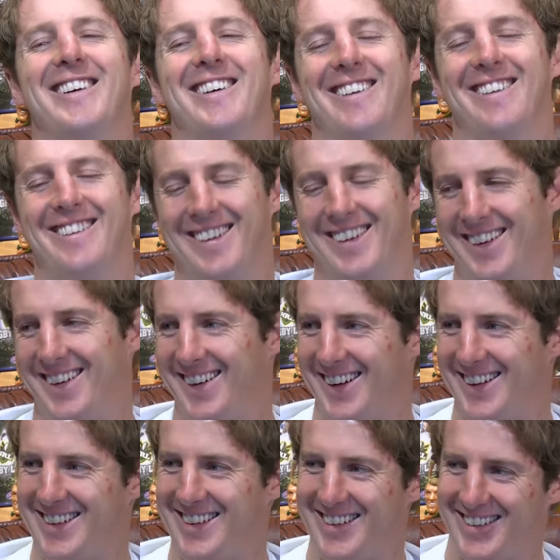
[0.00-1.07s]
Oh,
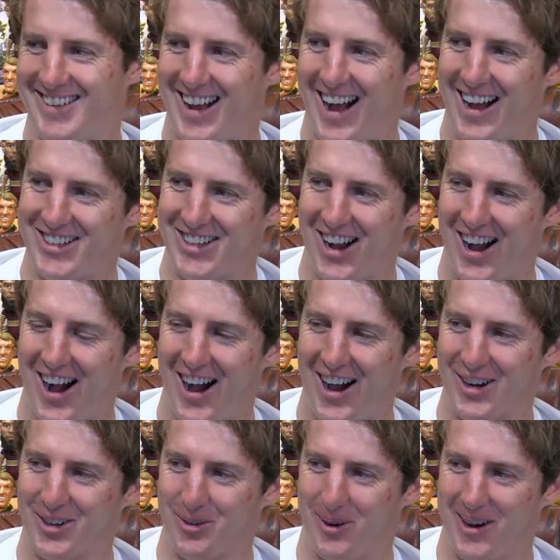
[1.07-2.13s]
it's such a
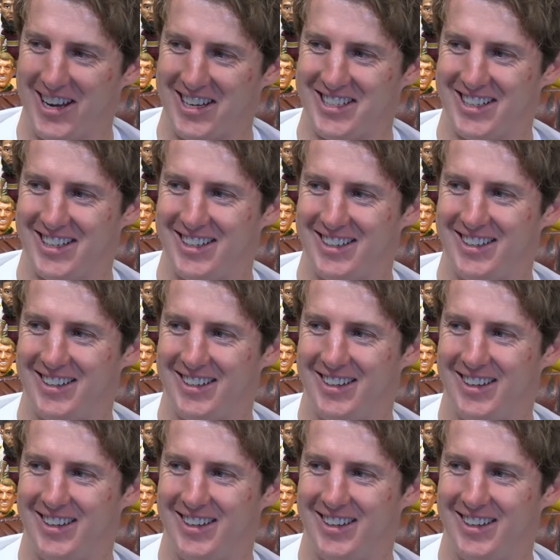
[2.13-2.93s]
hard question.